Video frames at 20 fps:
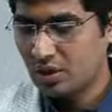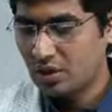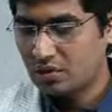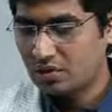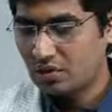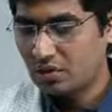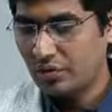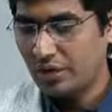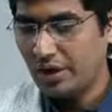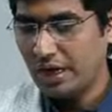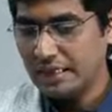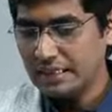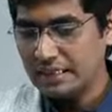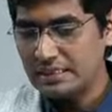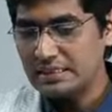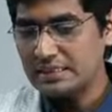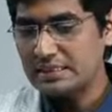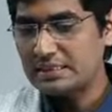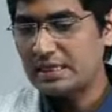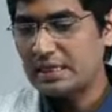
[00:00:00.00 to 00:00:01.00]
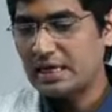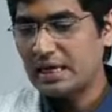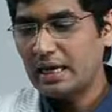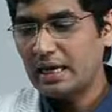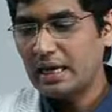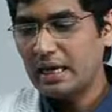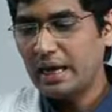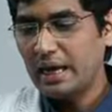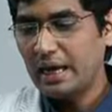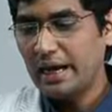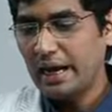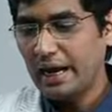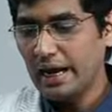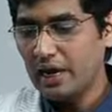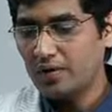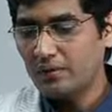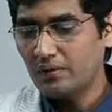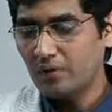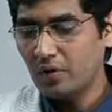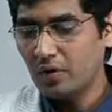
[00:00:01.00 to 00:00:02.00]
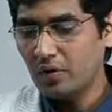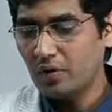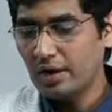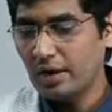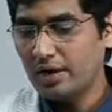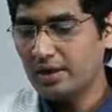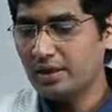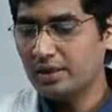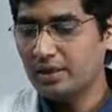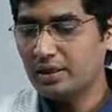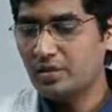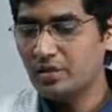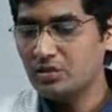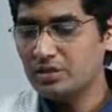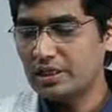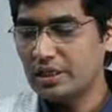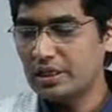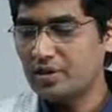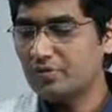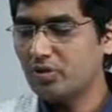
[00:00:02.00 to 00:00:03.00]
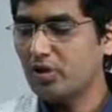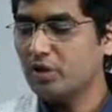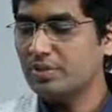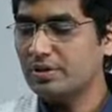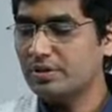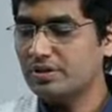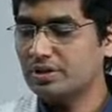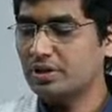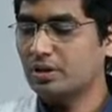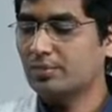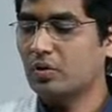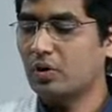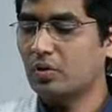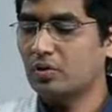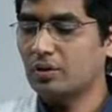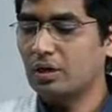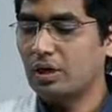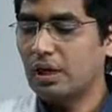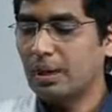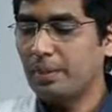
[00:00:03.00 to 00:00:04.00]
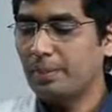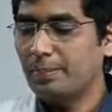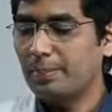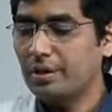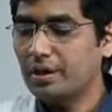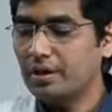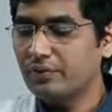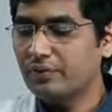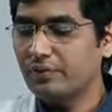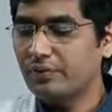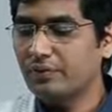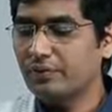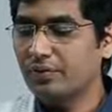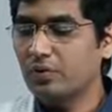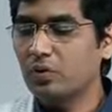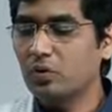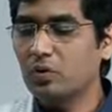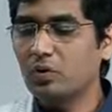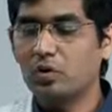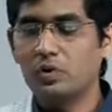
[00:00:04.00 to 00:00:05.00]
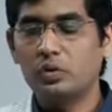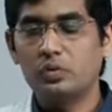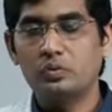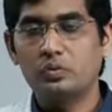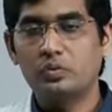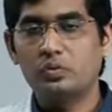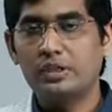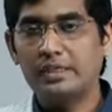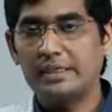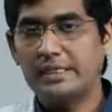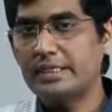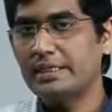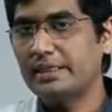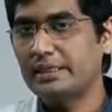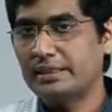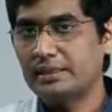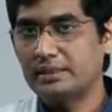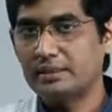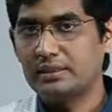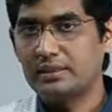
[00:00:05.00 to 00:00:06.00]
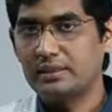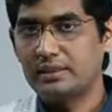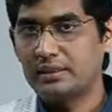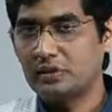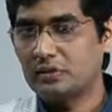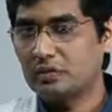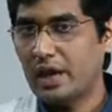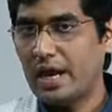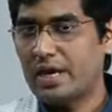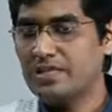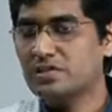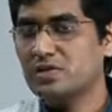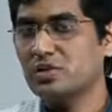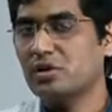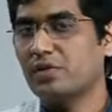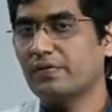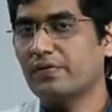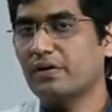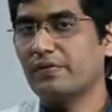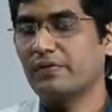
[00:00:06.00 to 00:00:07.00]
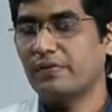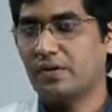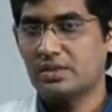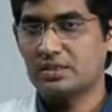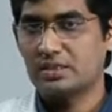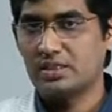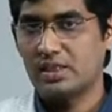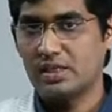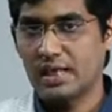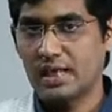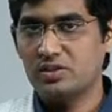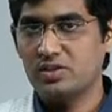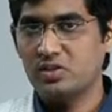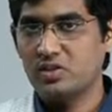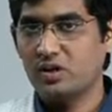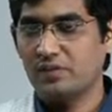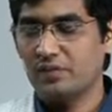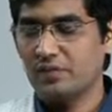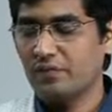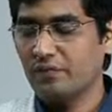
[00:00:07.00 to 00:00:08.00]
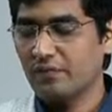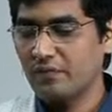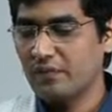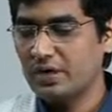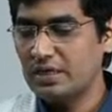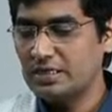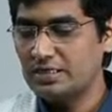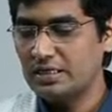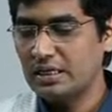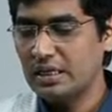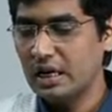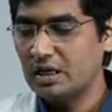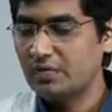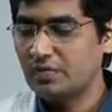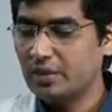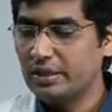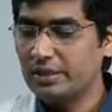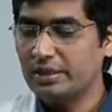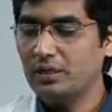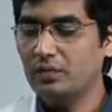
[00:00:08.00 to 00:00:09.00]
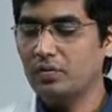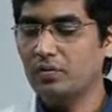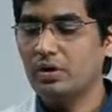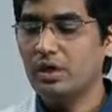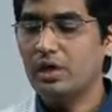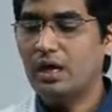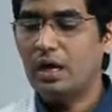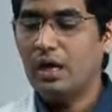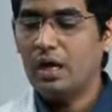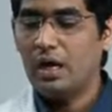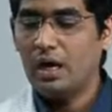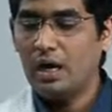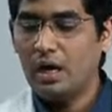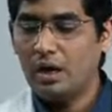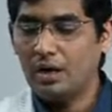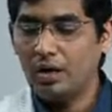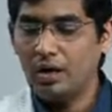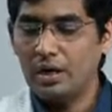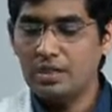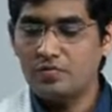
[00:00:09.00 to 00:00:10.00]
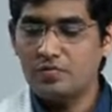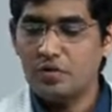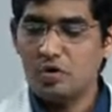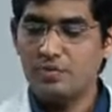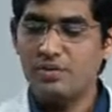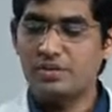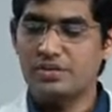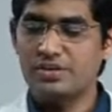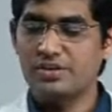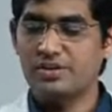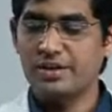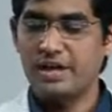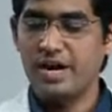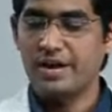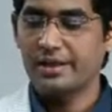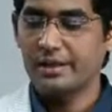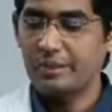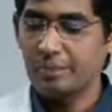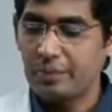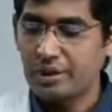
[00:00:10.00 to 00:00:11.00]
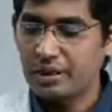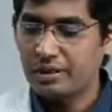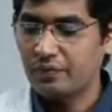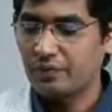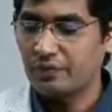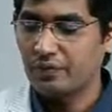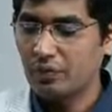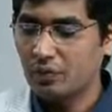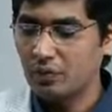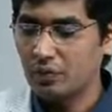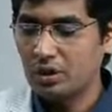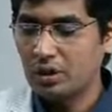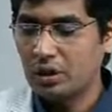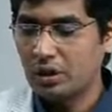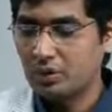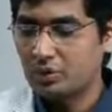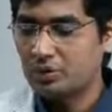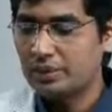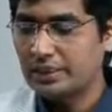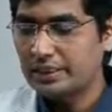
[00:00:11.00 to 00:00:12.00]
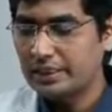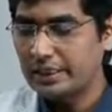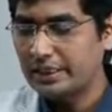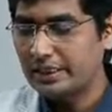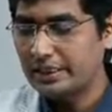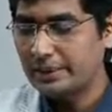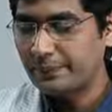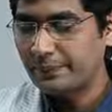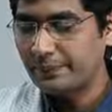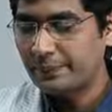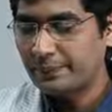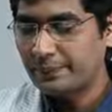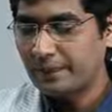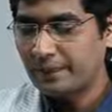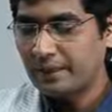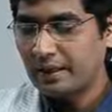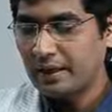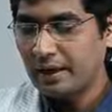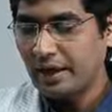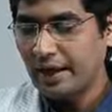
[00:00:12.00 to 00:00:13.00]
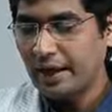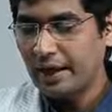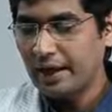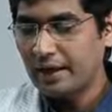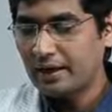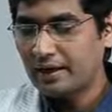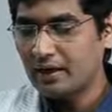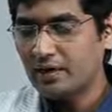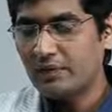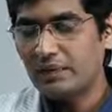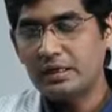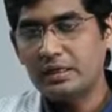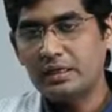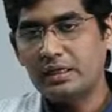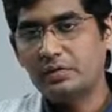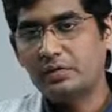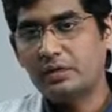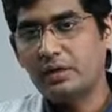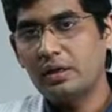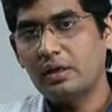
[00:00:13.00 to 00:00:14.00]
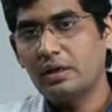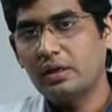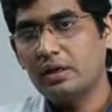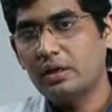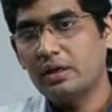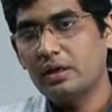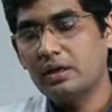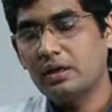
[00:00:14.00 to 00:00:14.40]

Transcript: So it is helpful and it gives information about blood flow to the kidney. So angiographic phase. In angiographic phase, it will give information regarding blood flow to the kidney, and even it will